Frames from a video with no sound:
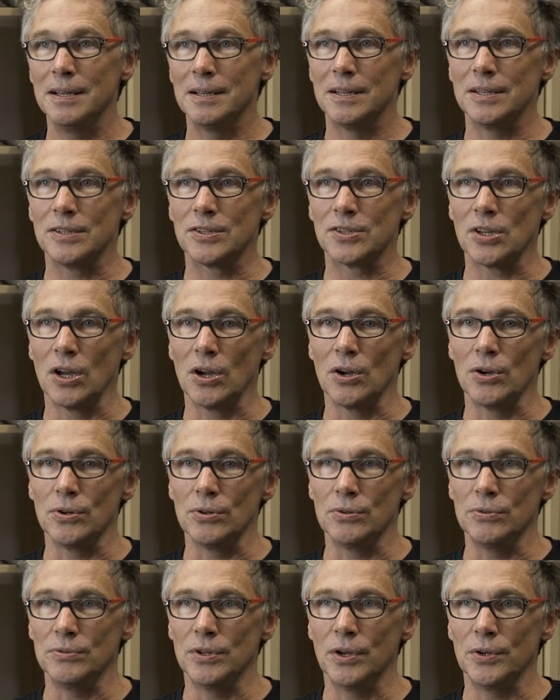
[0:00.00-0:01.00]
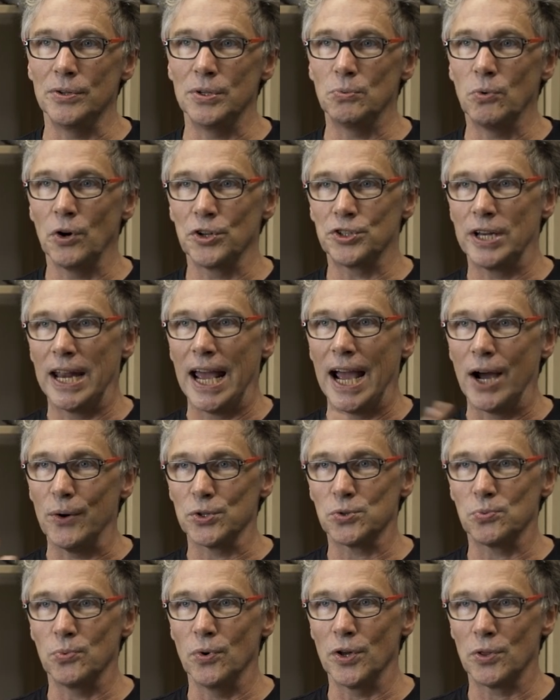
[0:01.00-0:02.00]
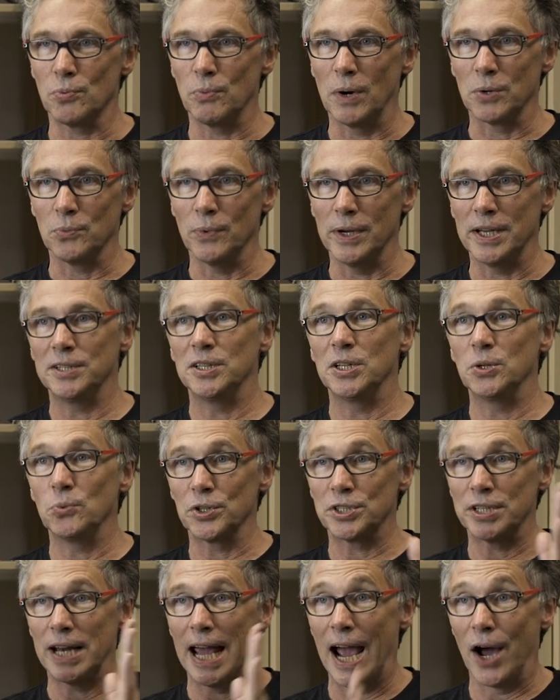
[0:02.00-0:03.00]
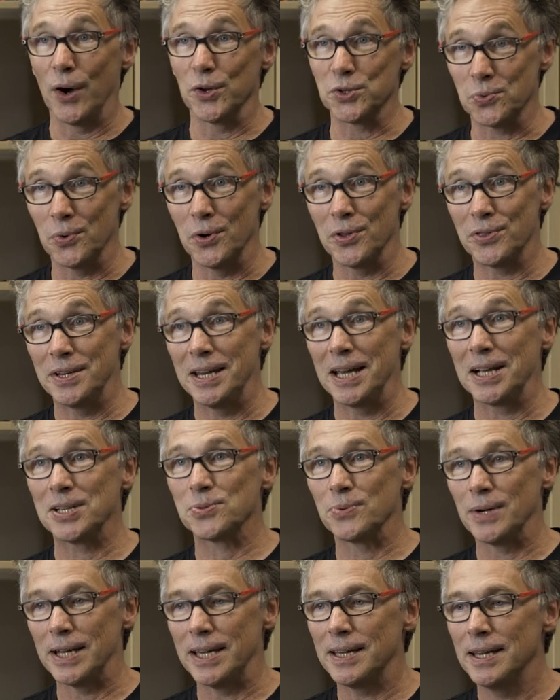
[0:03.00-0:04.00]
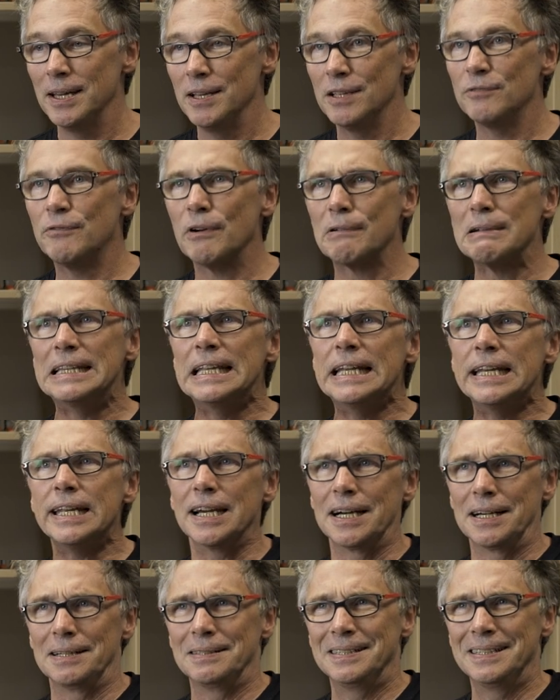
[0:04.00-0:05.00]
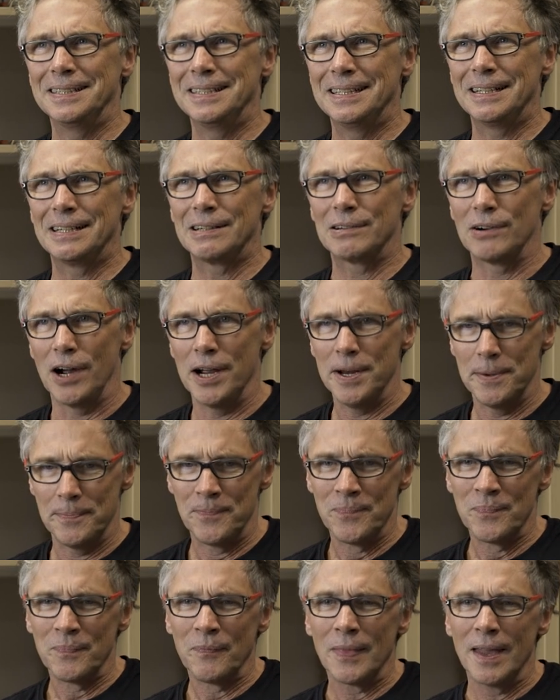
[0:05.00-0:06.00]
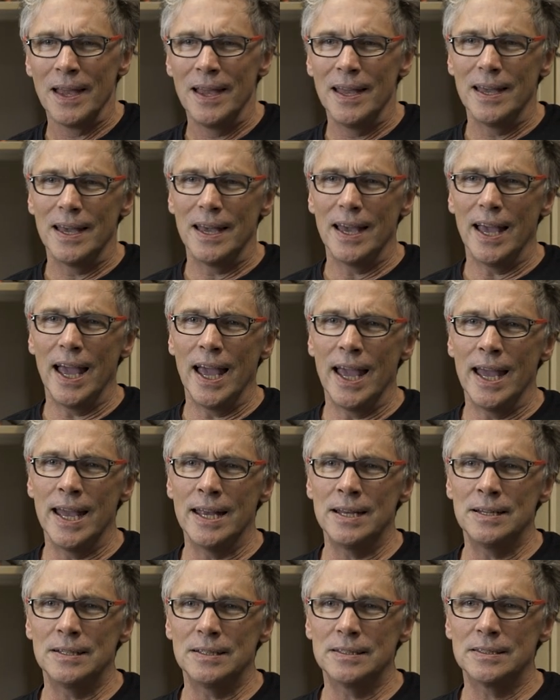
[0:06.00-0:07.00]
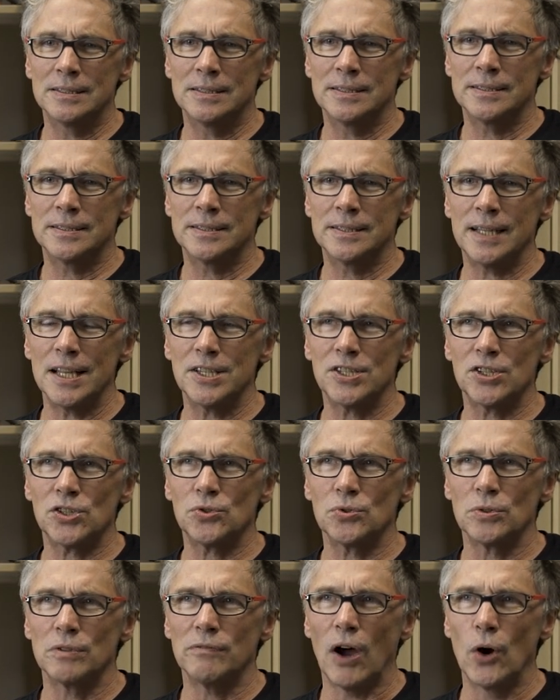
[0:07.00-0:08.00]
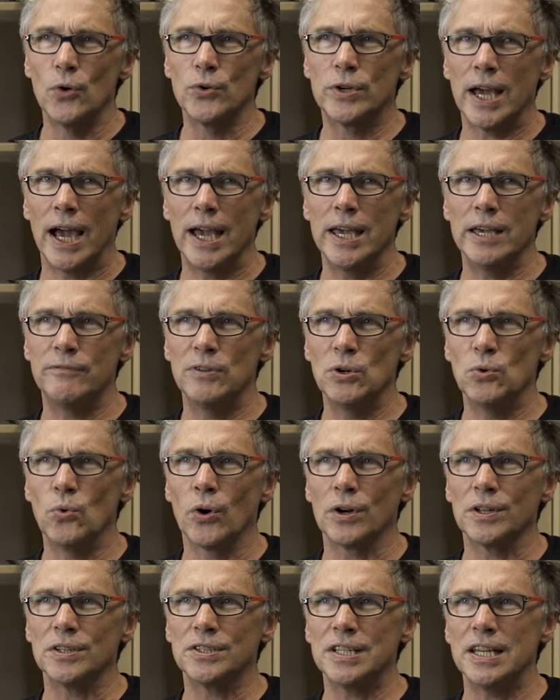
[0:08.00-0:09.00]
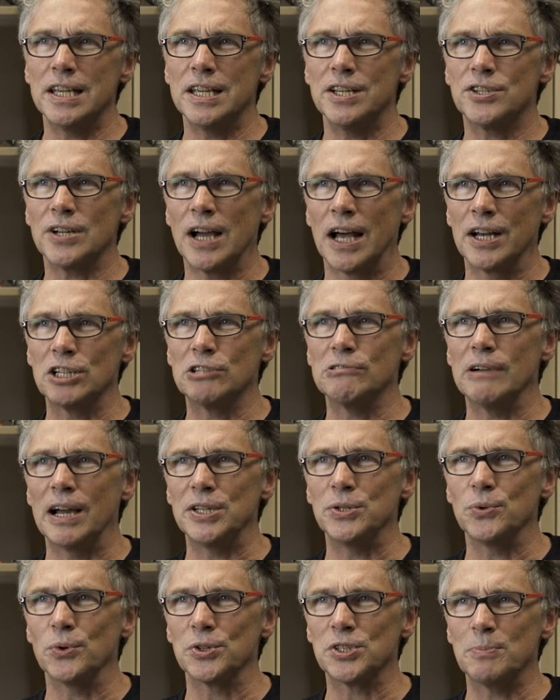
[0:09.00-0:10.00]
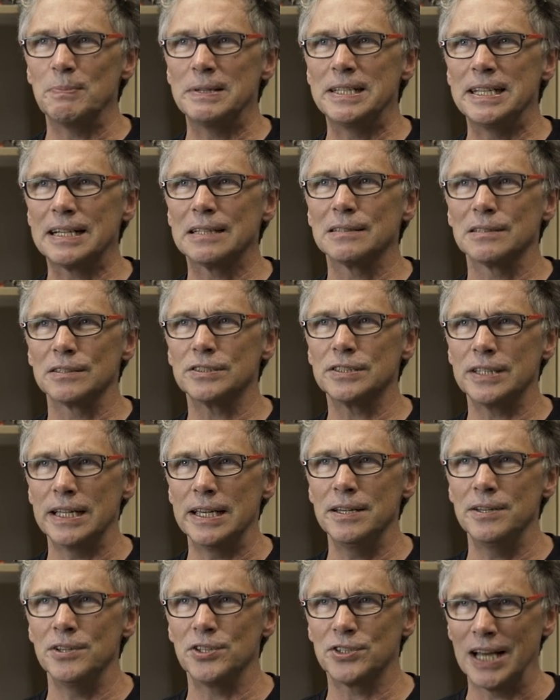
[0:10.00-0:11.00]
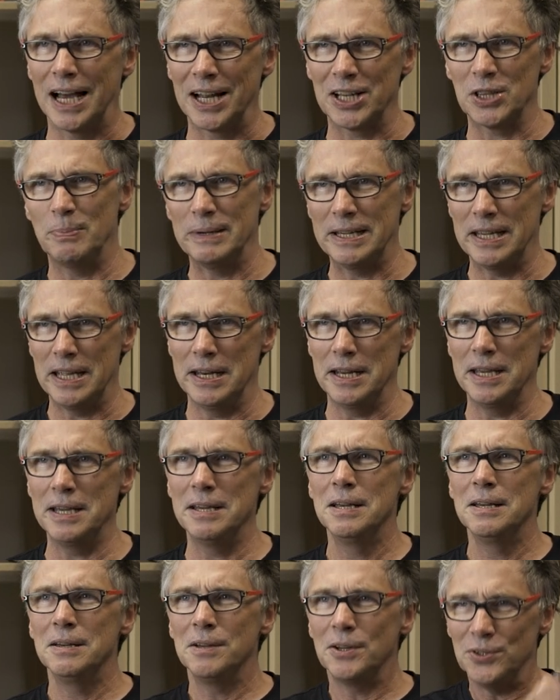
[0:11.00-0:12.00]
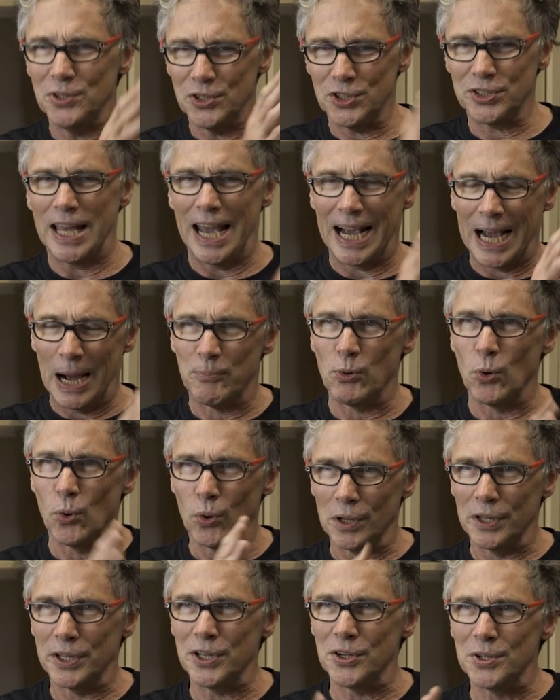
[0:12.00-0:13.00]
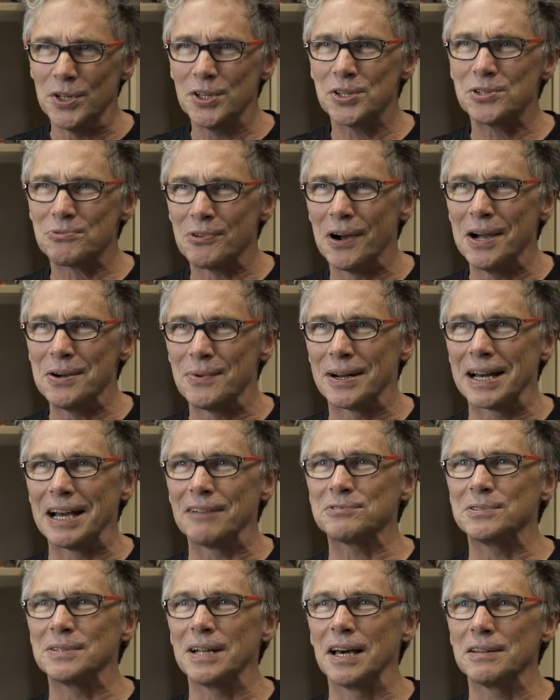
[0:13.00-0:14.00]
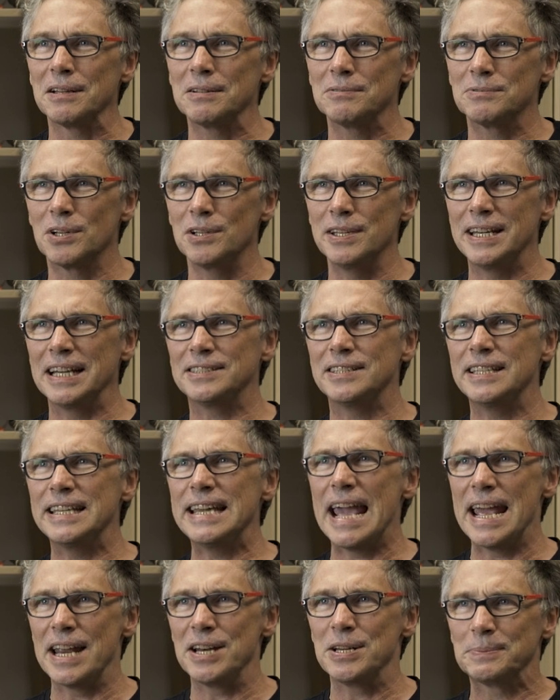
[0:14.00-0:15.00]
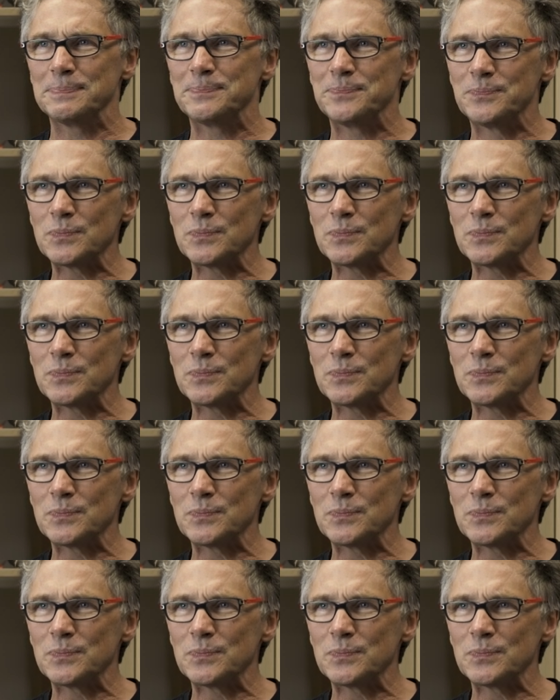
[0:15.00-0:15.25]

And so, you know, you watch an hour's worth 1 week, and then you watch an hour's worth the next week. Very linear, right? And that's sort of okay if you want to teach undergraduates a particular thing. You start at the beginning and you stack up all the units, right, one after another, until you get to the end.